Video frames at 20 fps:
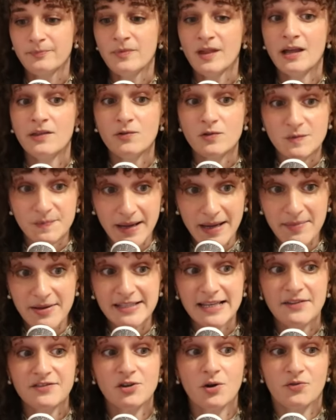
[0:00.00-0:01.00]
And those
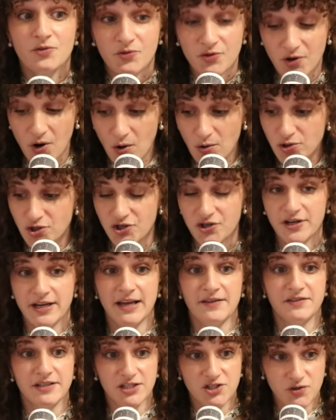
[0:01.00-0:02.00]
babies have to go through their own
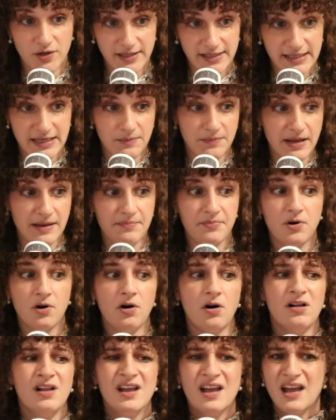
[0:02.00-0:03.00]
journey of distrusting
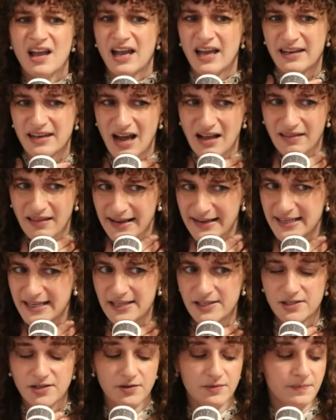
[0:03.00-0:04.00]
people and not
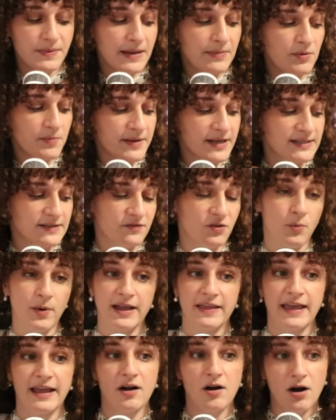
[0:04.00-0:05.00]
liking certain people because of the
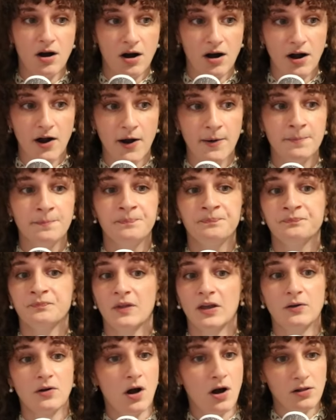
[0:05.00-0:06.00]
way they are
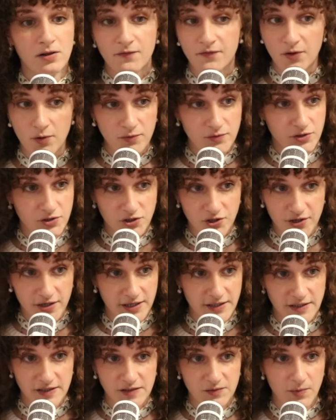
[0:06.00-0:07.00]
and all of those
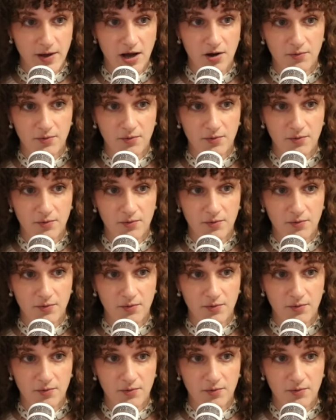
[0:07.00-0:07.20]
journeys as well,